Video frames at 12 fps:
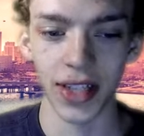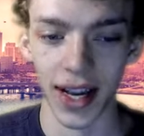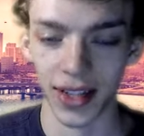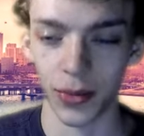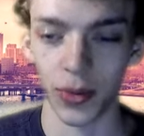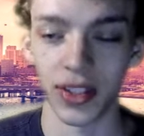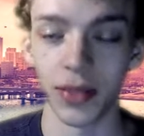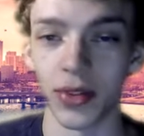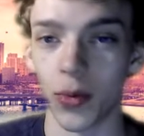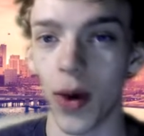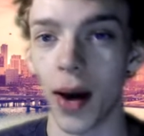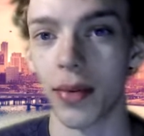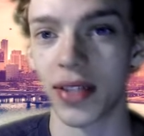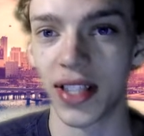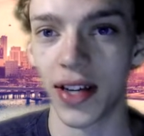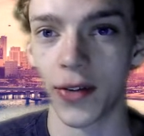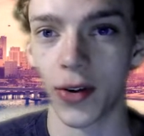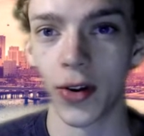Jackson was, he was a wide
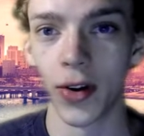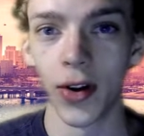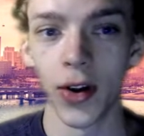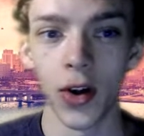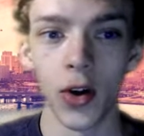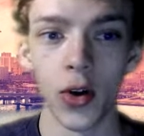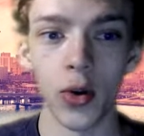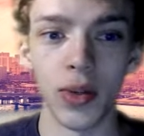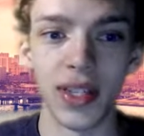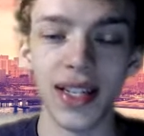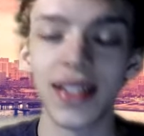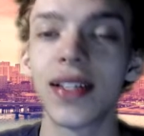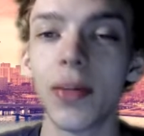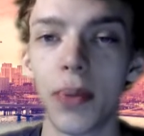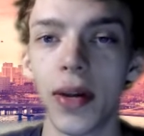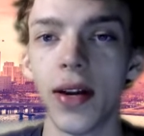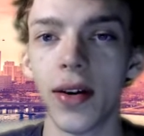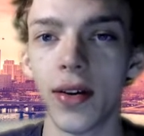receiver who
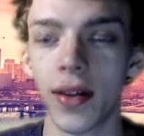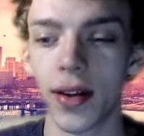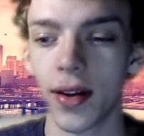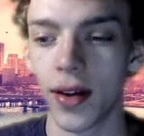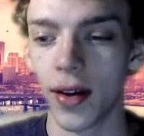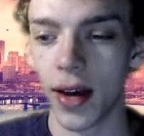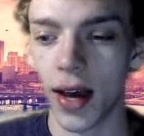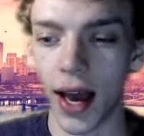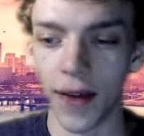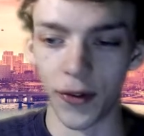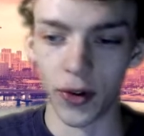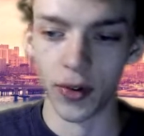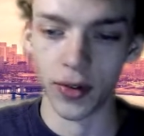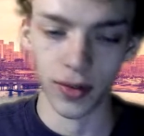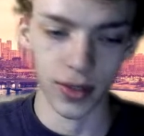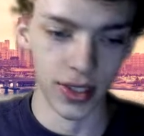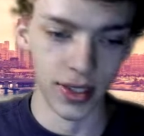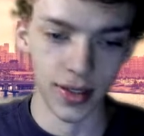disappeared after
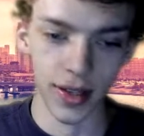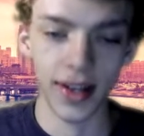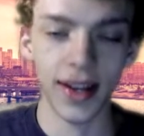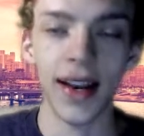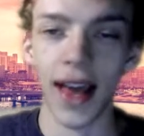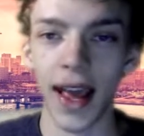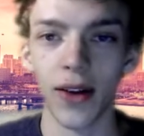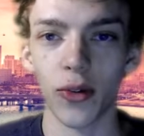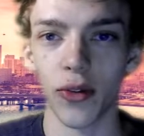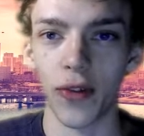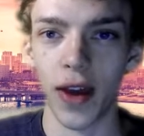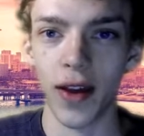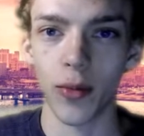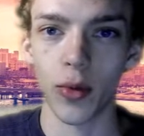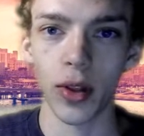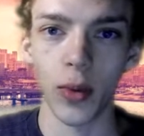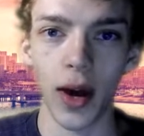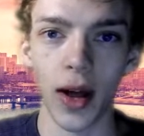he didn't handle the fame
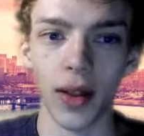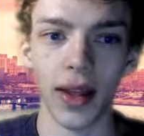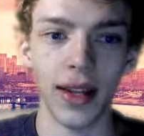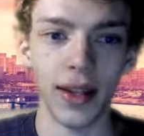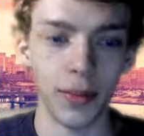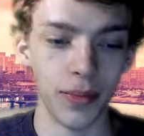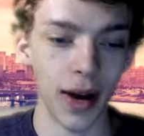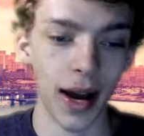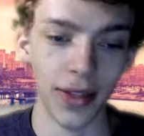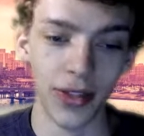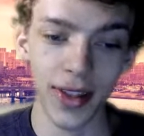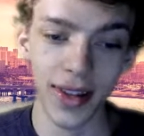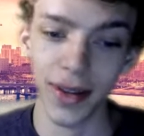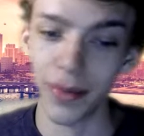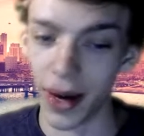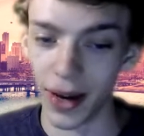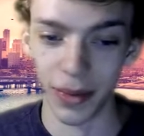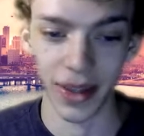really well, and I think he
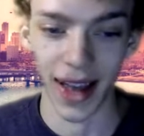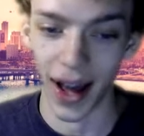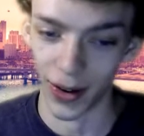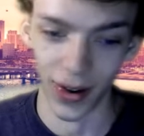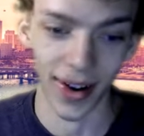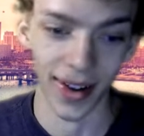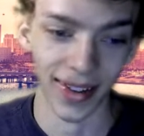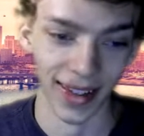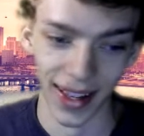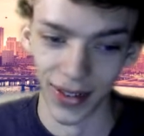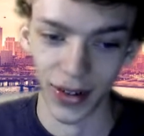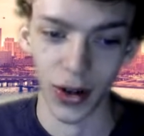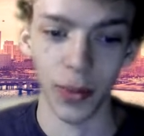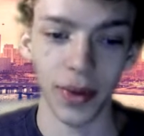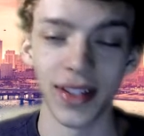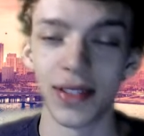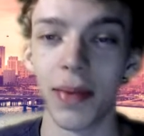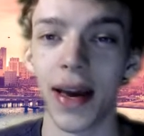might be an alcoholic. I don't know,
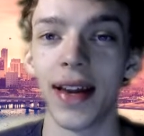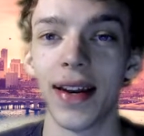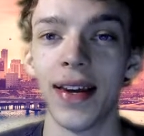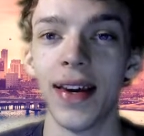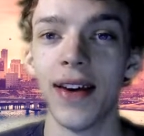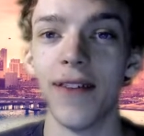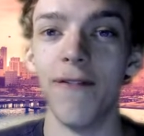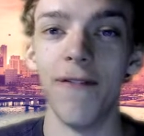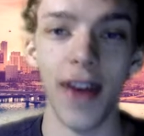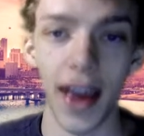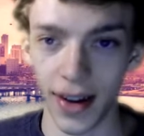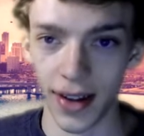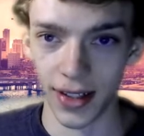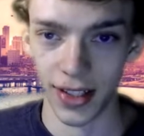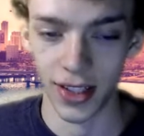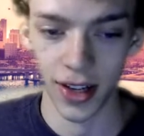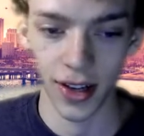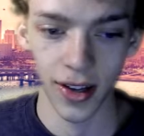but this man vanished.